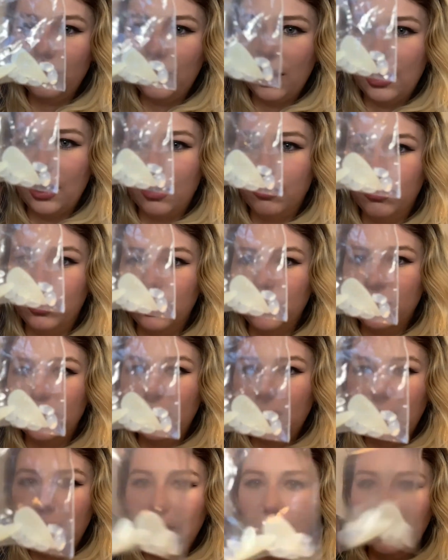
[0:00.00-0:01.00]
They come with
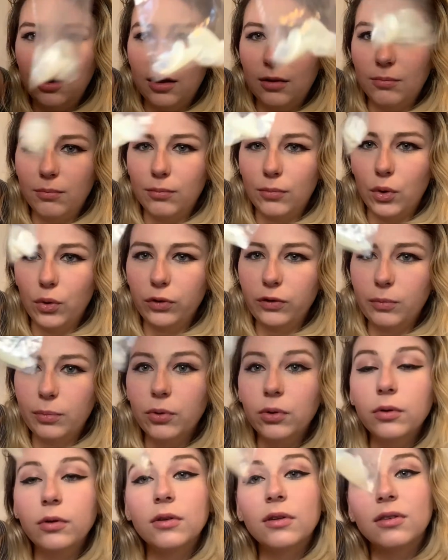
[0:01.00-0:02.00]
the
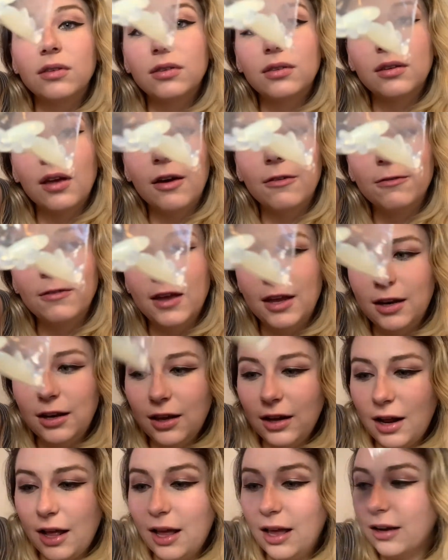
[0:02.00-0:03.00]
moldable stuff in it
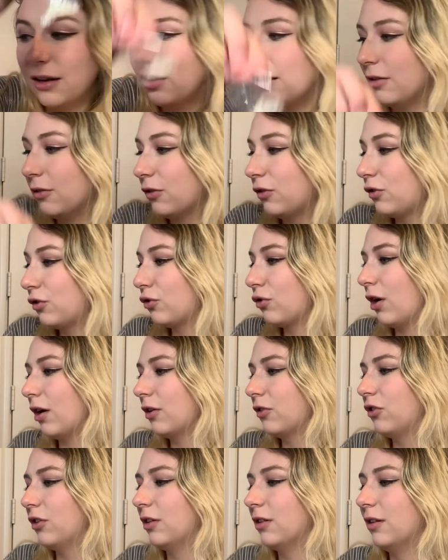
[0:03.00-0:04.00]
and
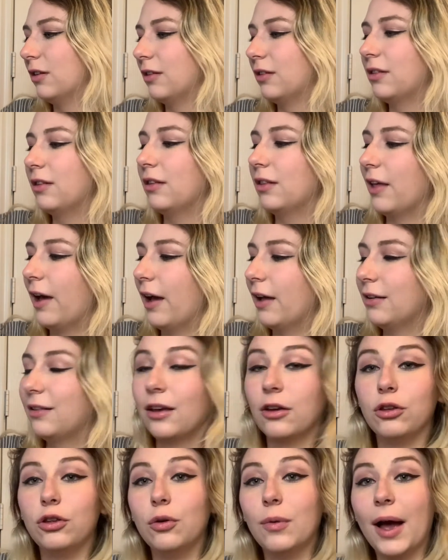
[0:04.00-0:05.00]
instructions that tell
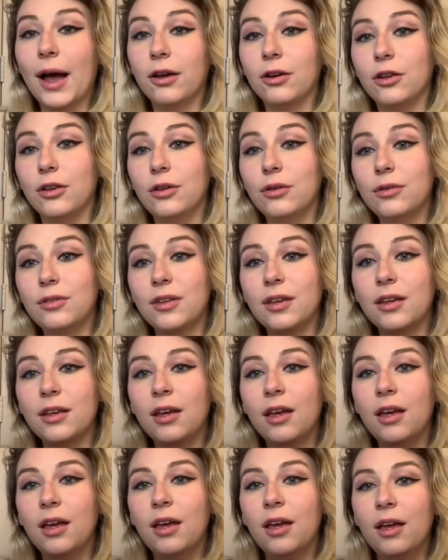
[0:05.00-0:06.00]
you how to use
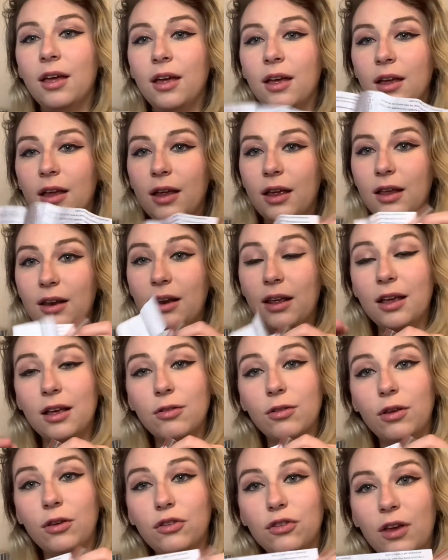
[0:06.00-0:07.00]
it in
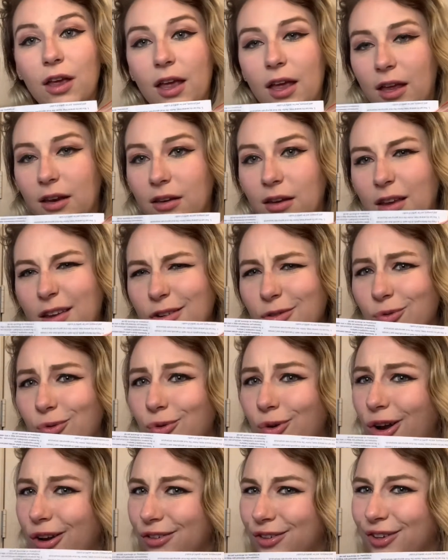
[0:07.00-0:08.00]
English and in
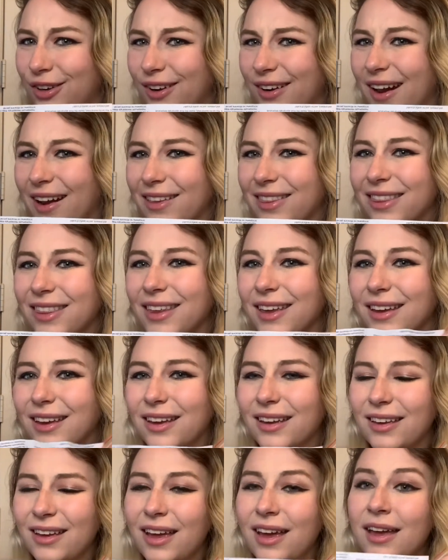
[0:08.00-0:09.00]
Russian, I
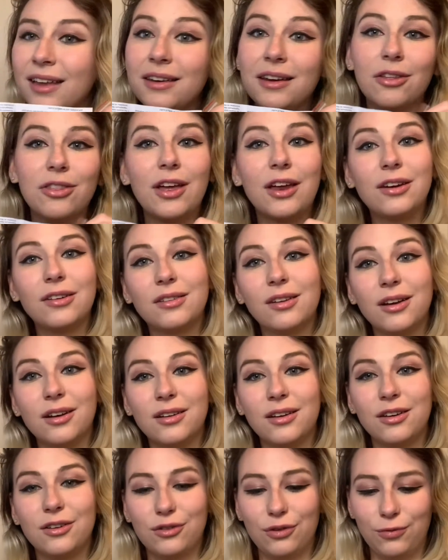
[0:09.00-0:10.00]
think. Now that is not an
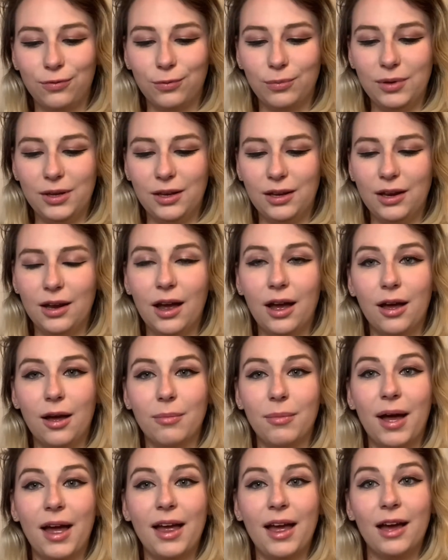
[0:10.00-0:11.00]
issue for me.
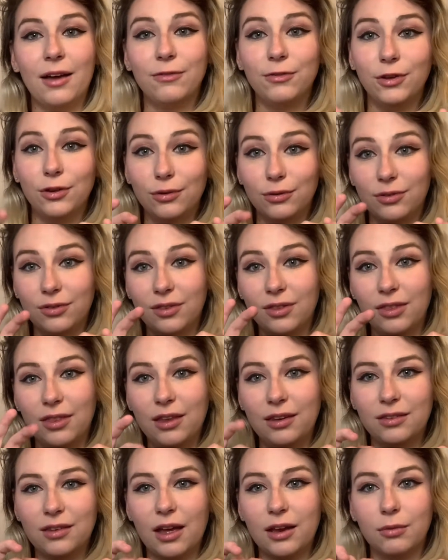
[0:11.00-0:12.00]
I have used
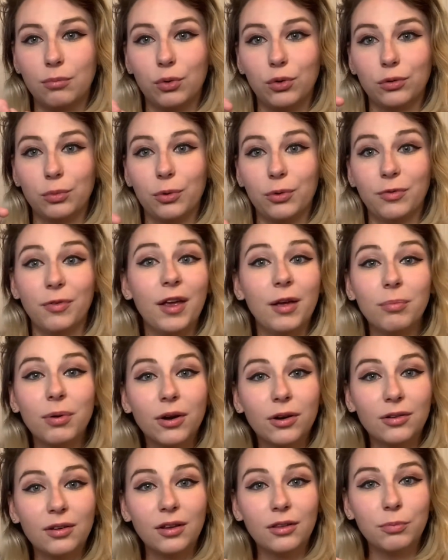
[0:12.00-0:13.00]
these kind of moldable vampire
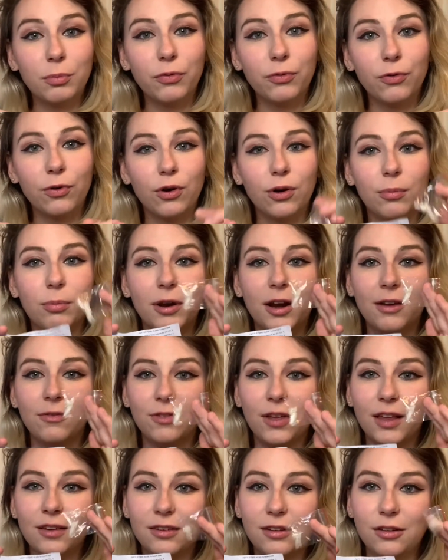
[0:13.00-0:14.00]
teeth before, but I've
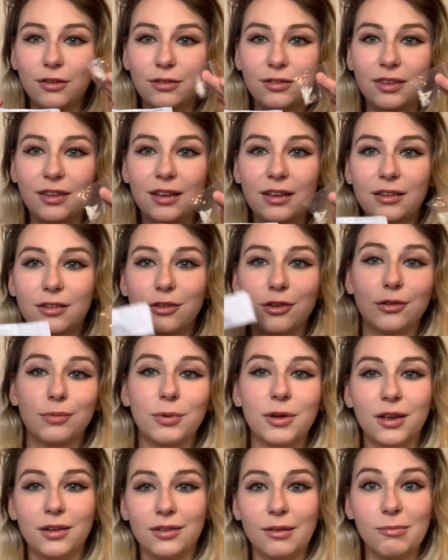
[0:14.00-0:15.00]
yet to use these just
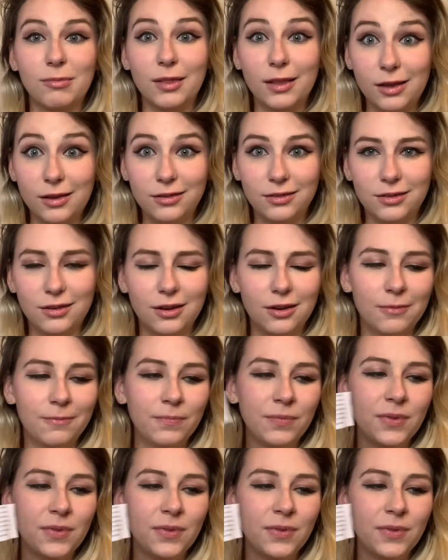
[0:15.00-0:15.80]
because I'm lazy.